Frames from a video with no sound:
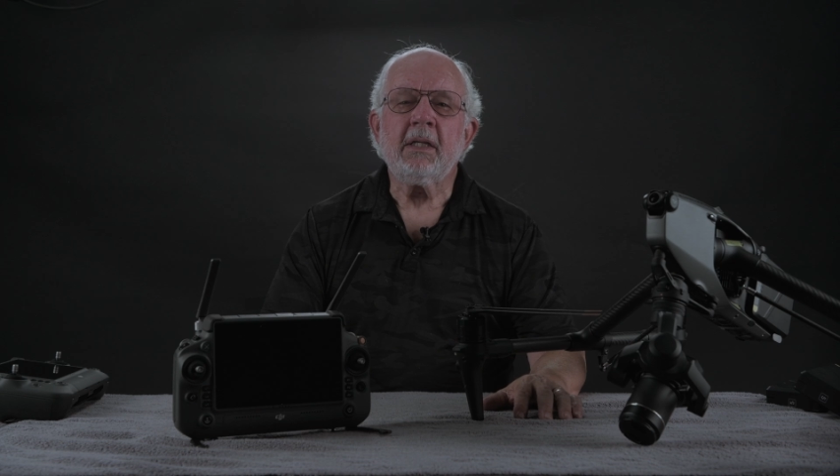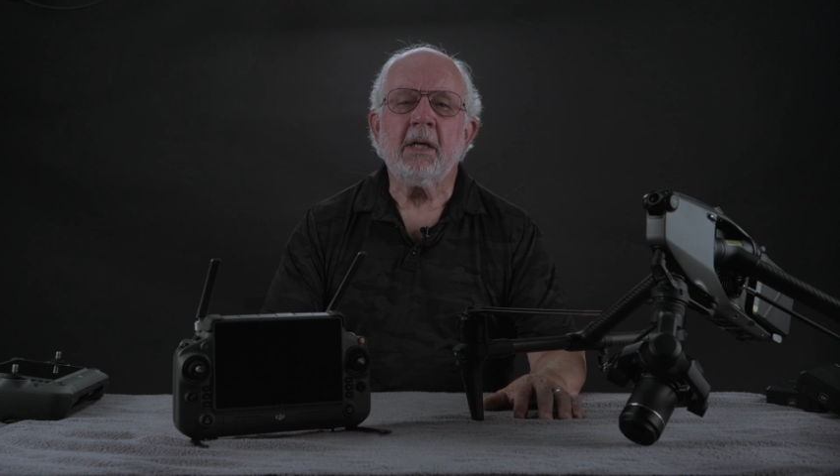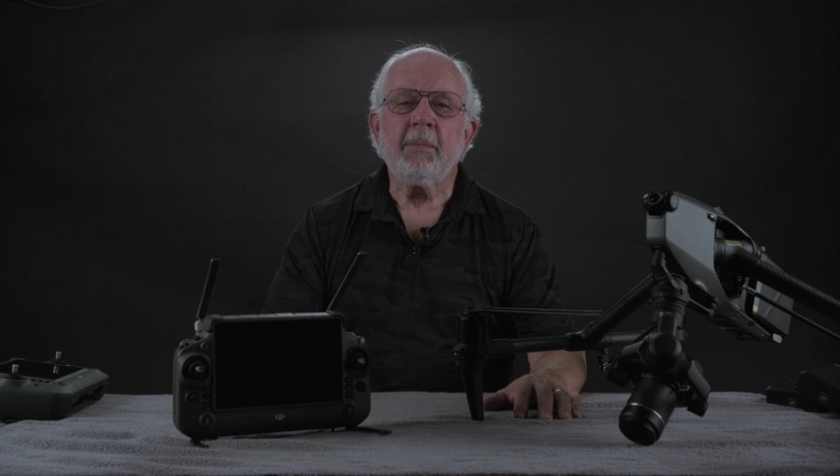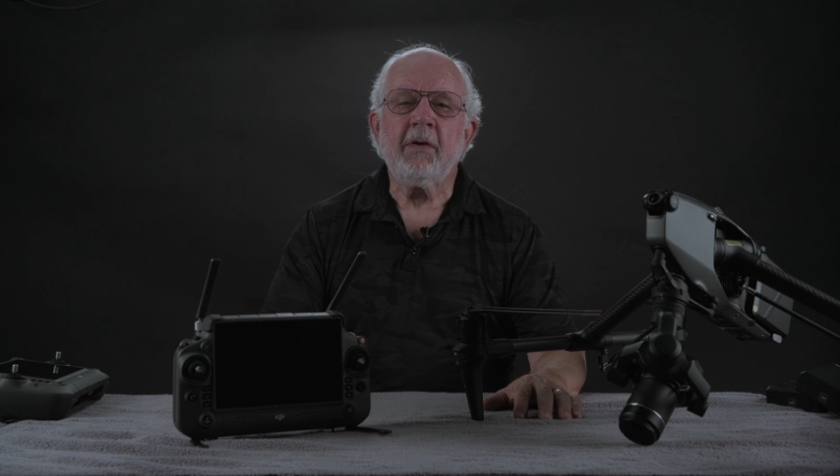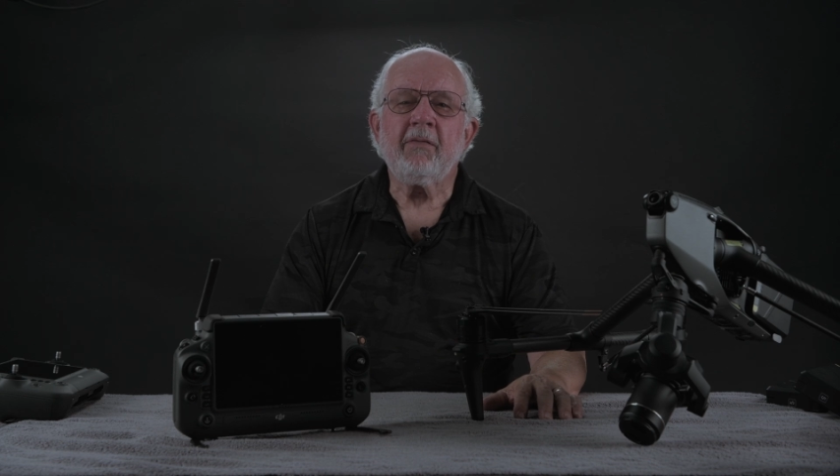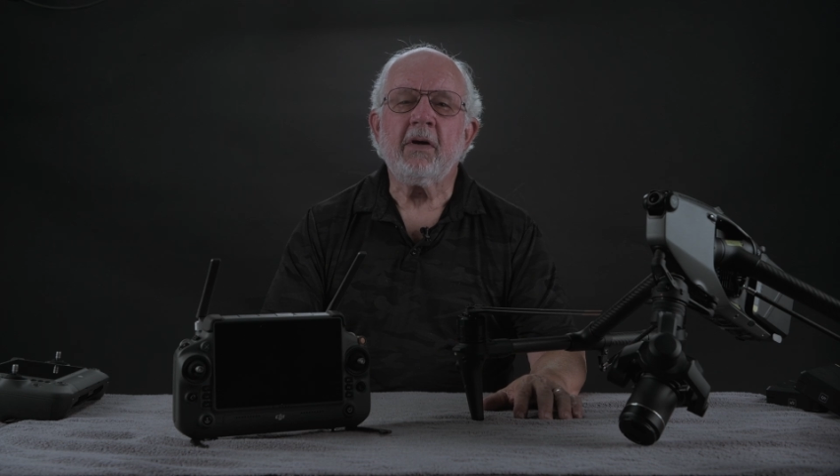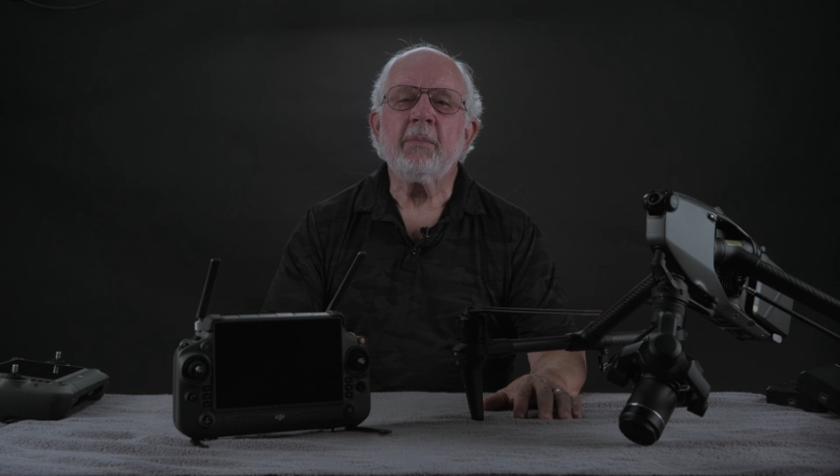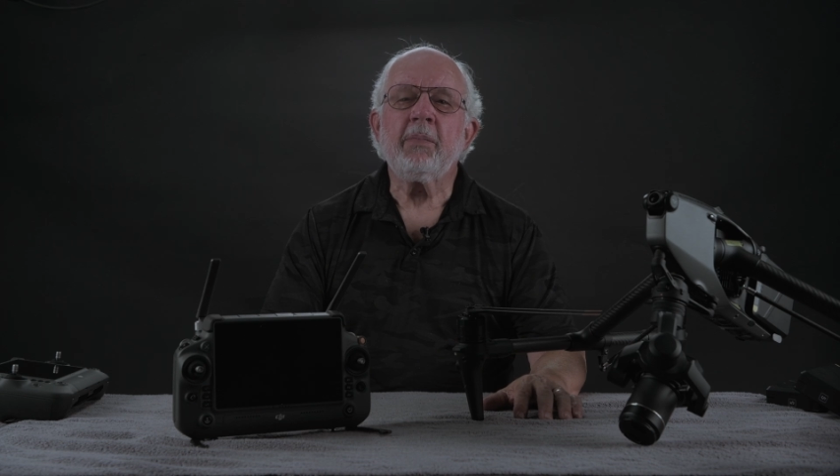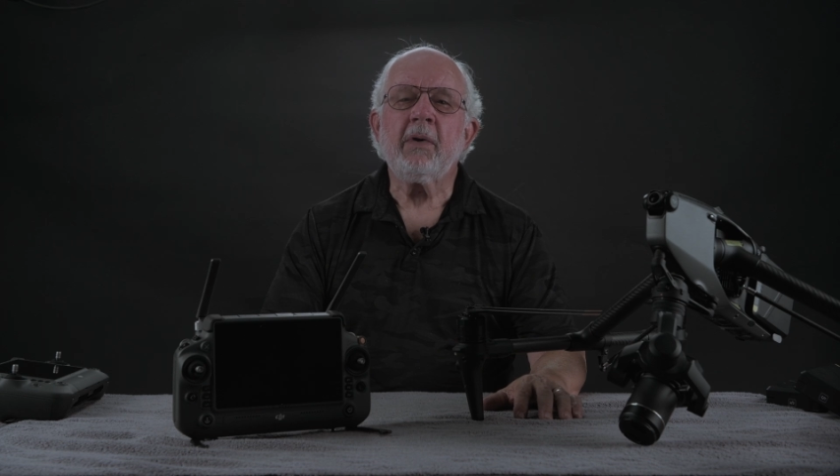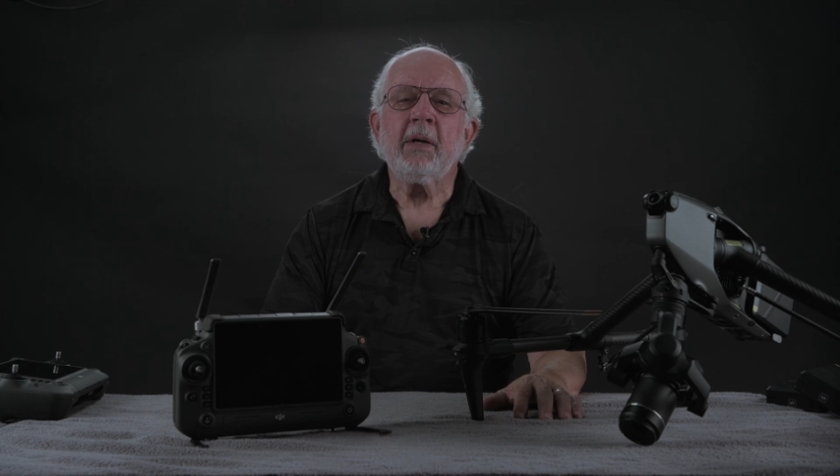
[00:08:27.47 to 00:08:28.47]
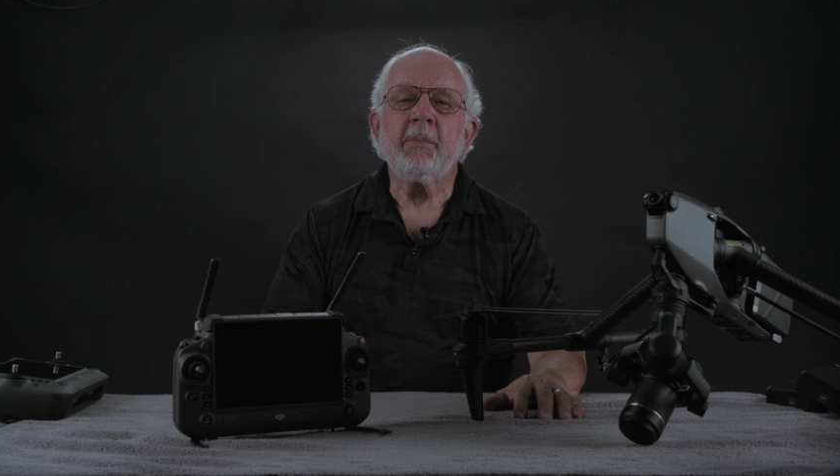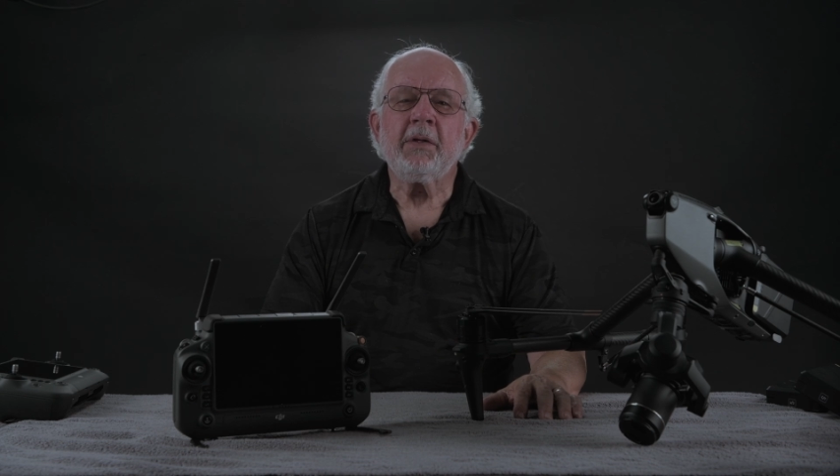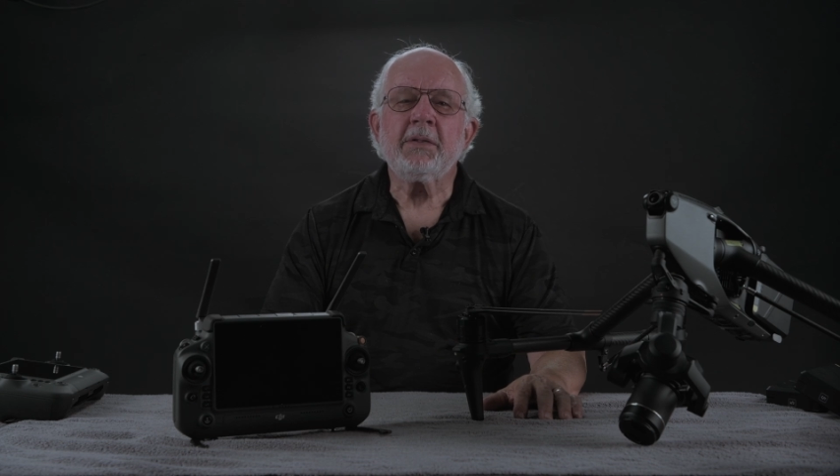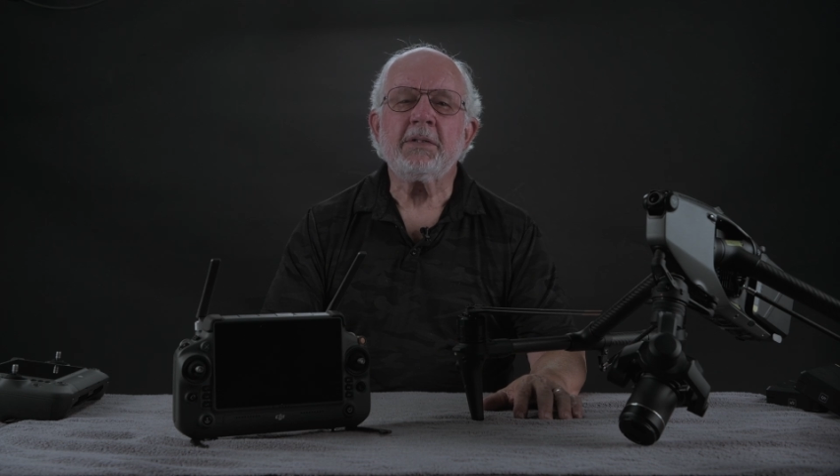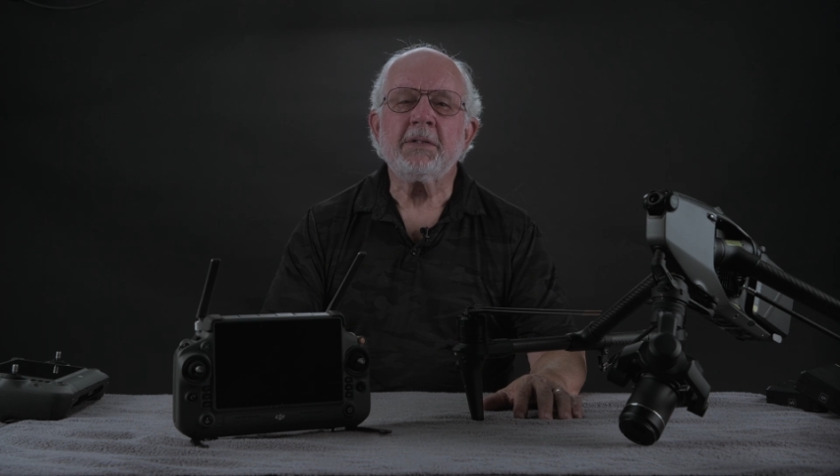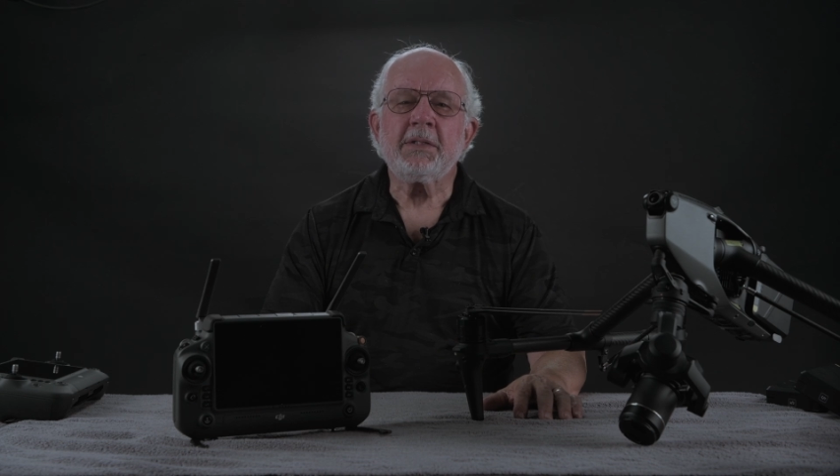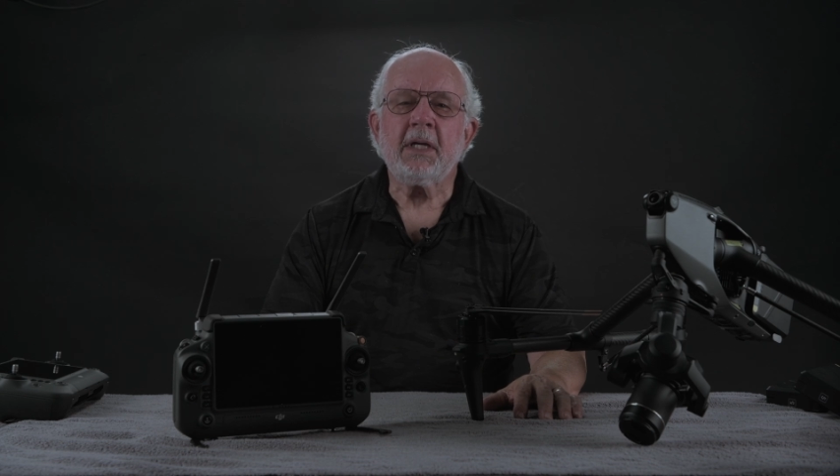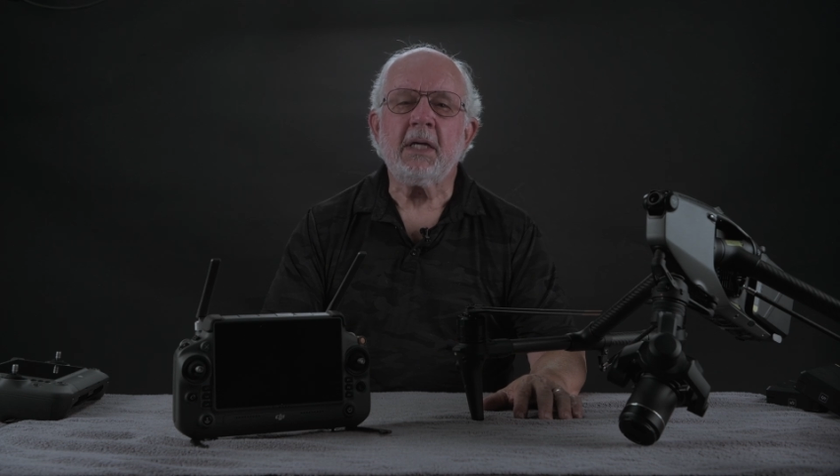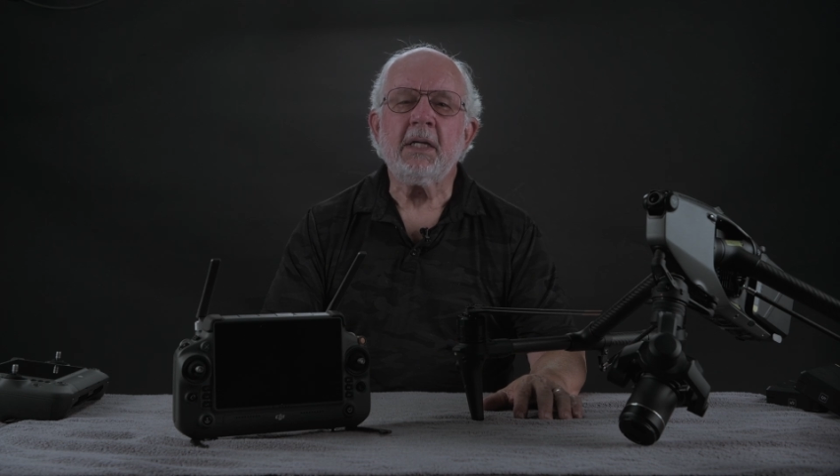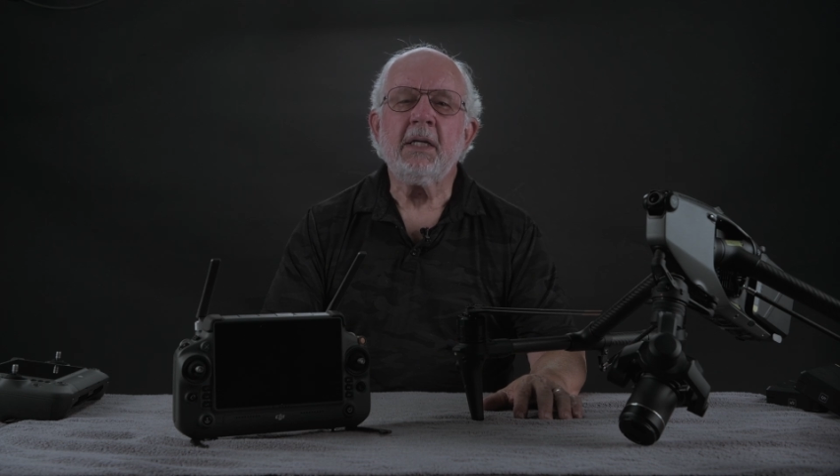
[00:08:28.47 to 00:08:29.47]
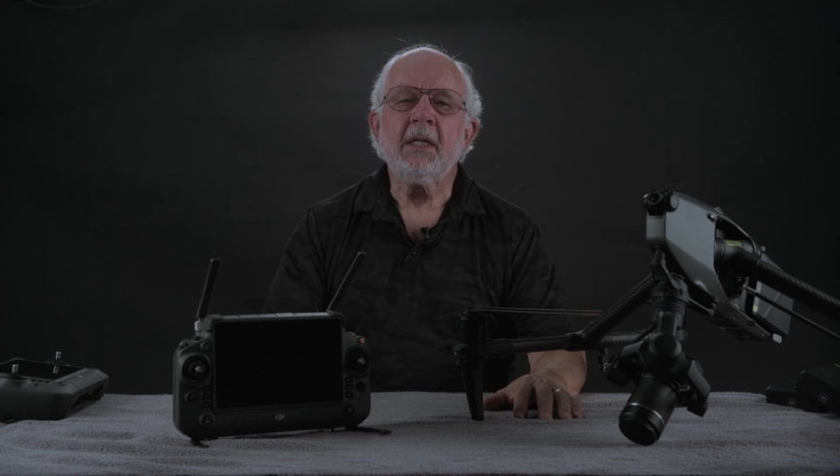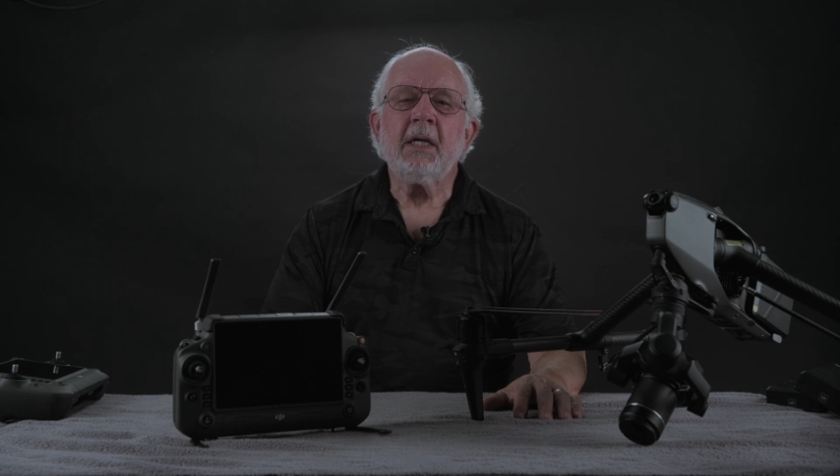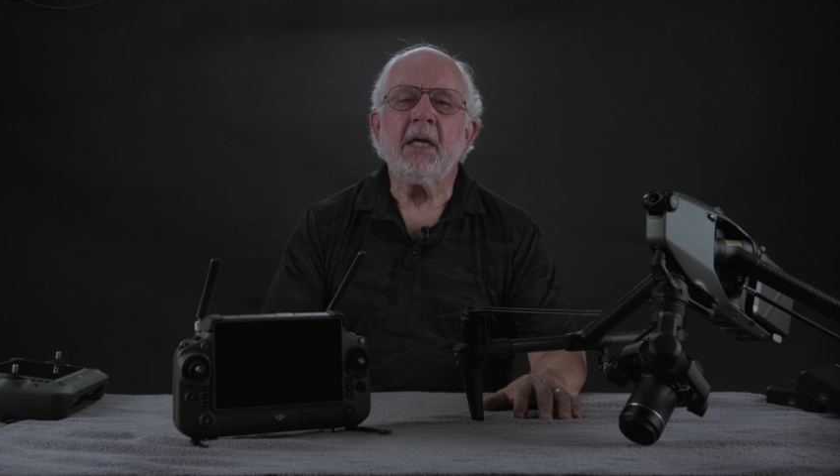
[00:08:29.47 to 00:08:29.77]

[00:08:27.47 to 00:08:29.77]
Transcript: the W F R parameters are set,